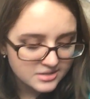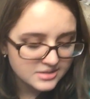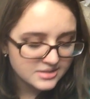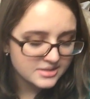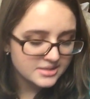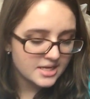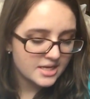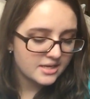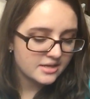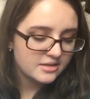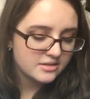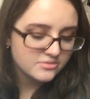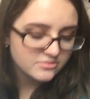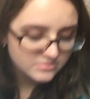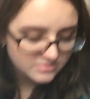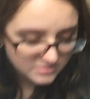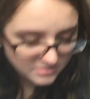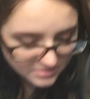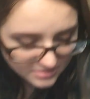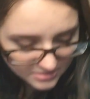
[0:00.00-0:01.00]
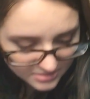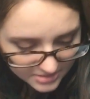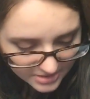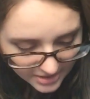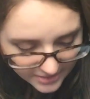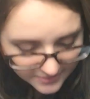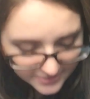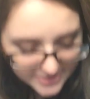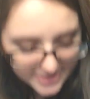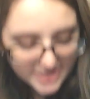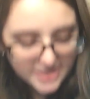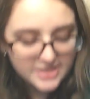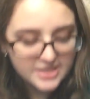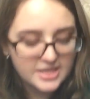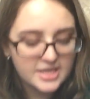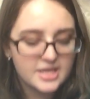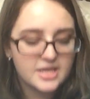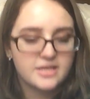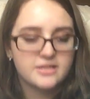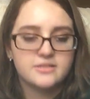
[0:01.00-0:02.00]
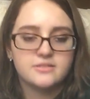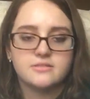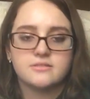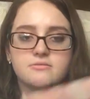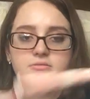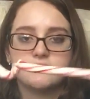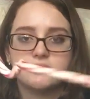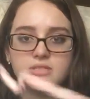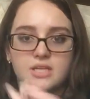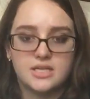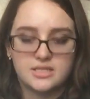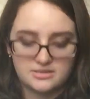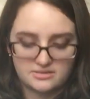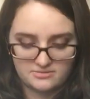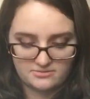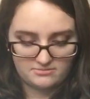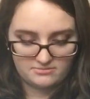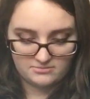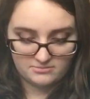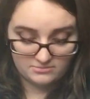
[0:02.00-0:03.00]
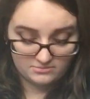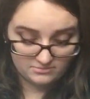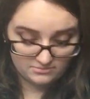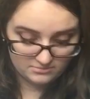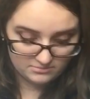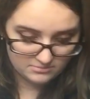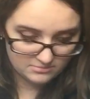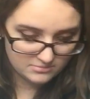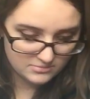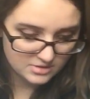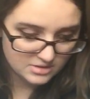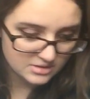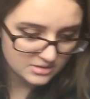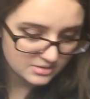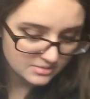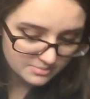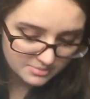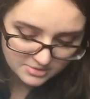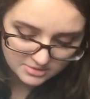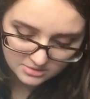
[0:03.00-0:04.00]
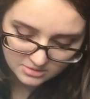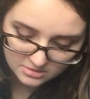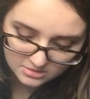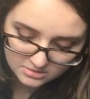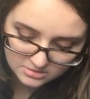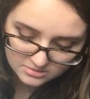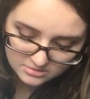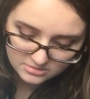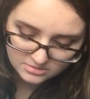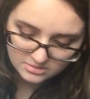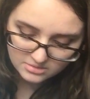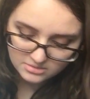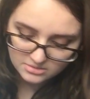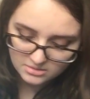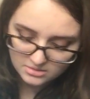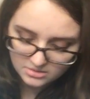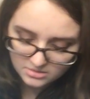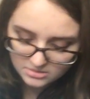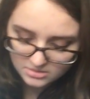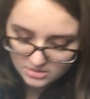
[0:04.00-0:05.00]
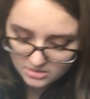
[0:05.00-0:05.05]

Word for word: And that, another candy cane. That just spilled out. Oh